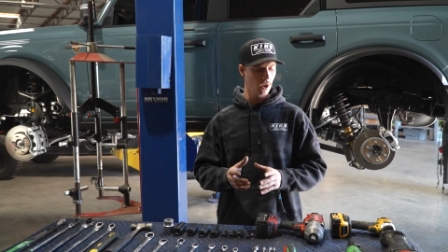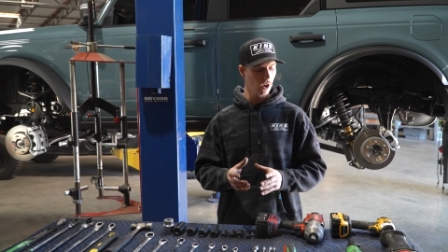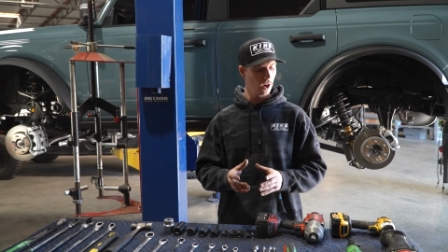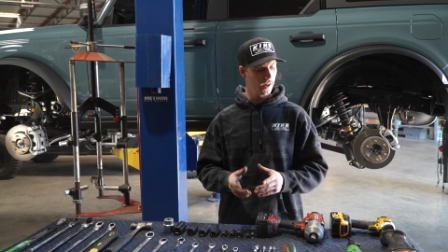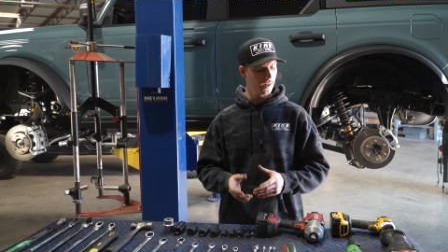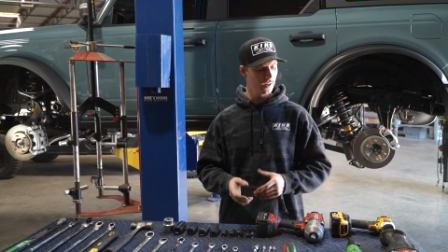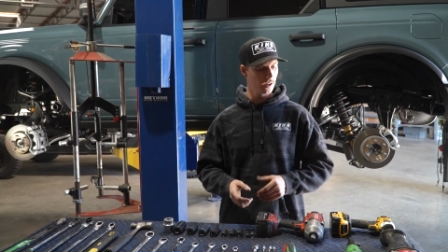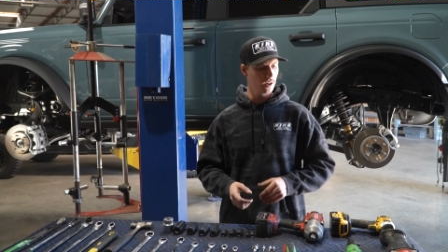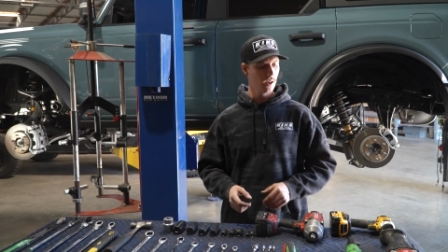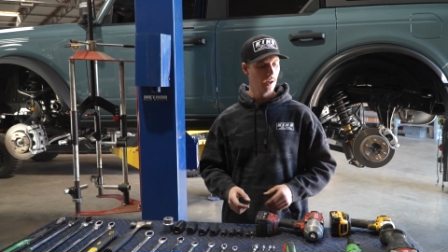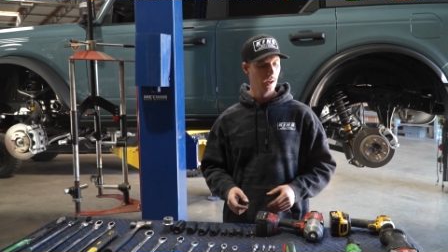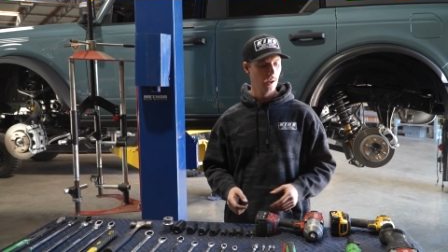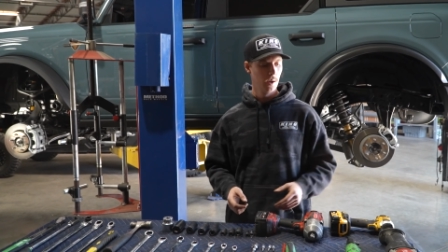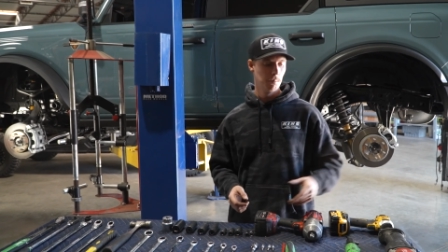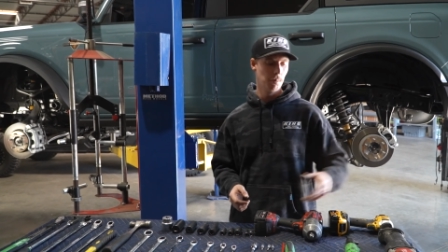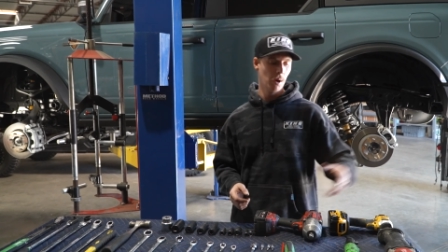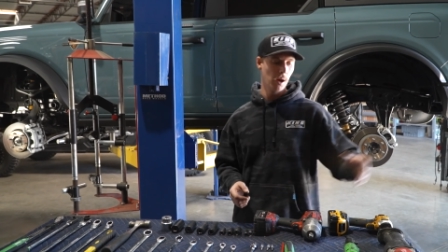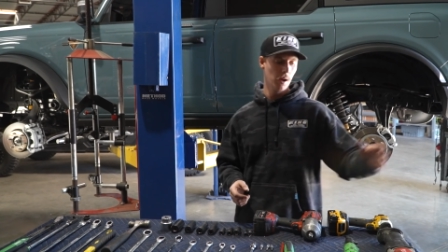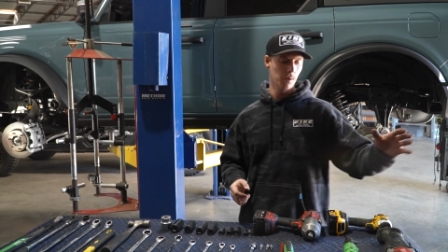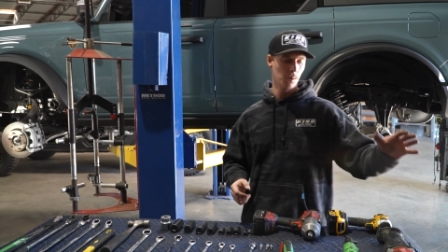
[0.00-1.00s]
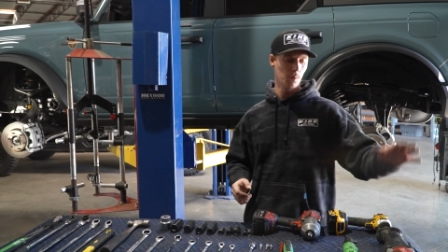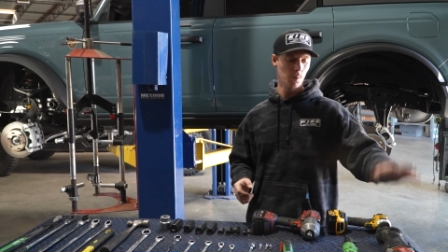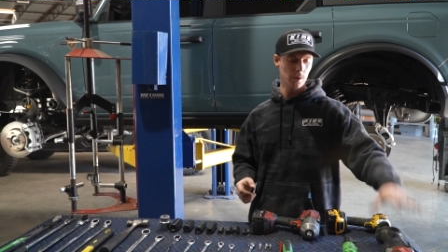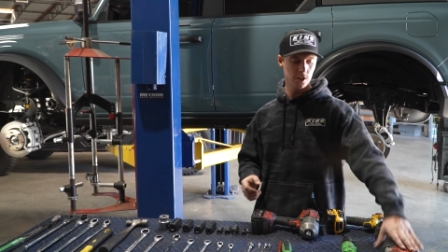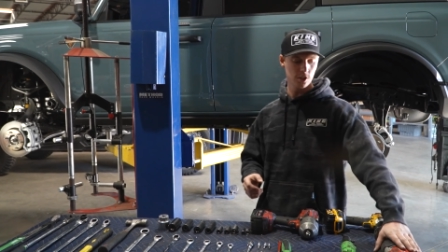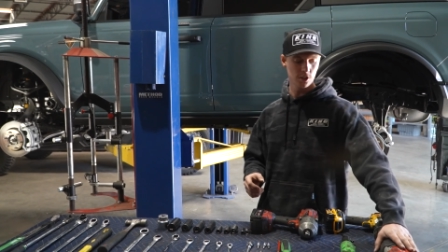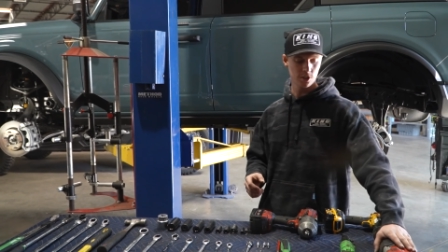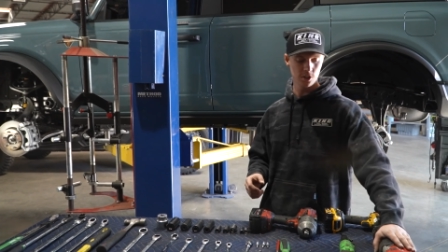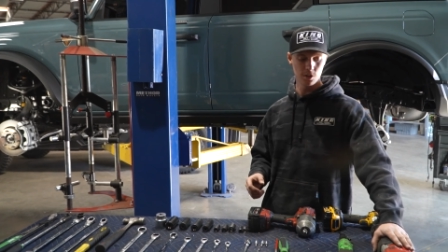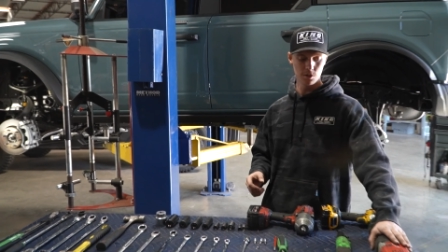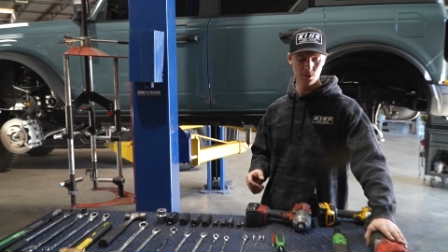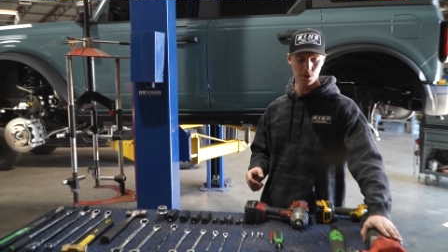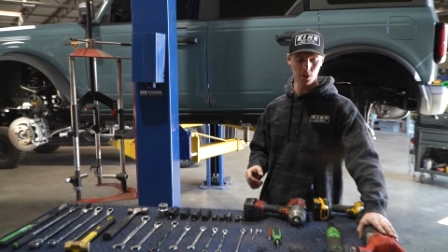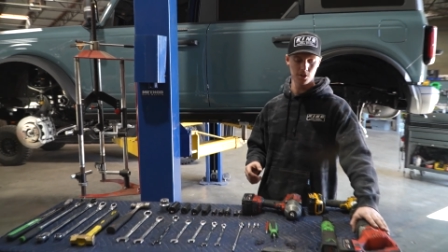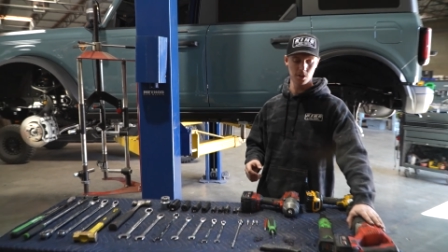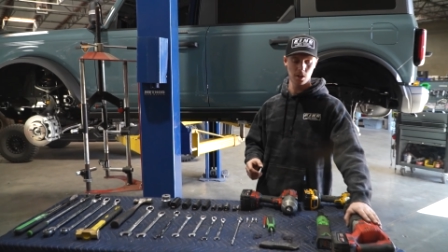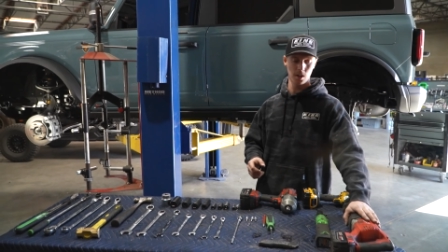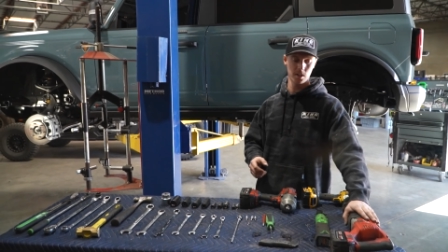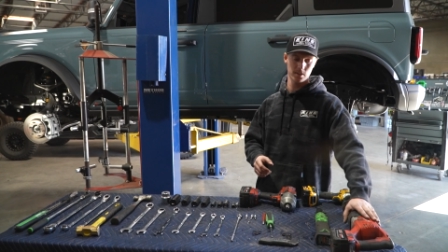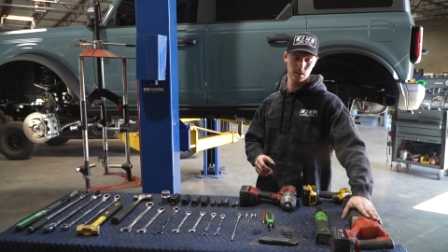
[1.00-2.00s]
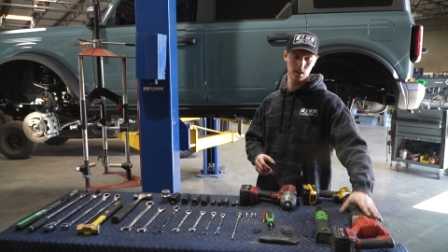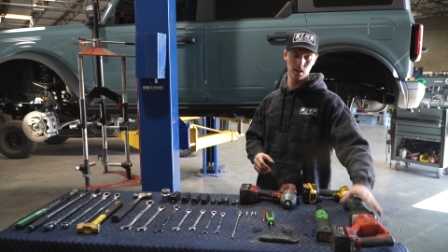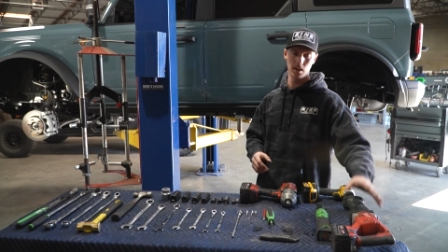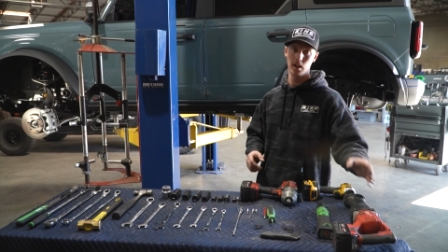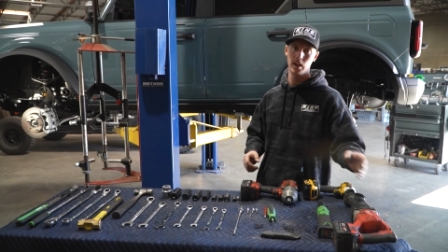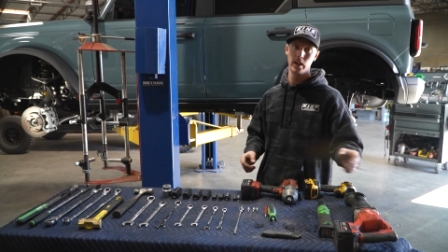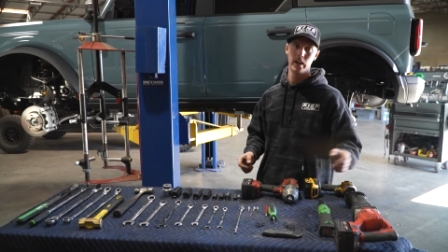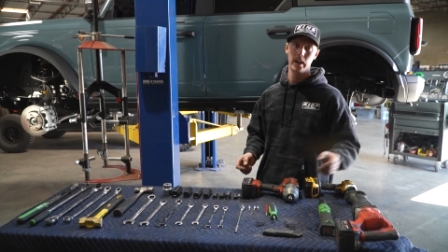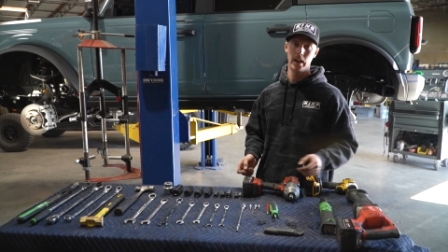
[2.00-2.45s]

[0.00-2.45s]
grinder, but we just use our Sawzall,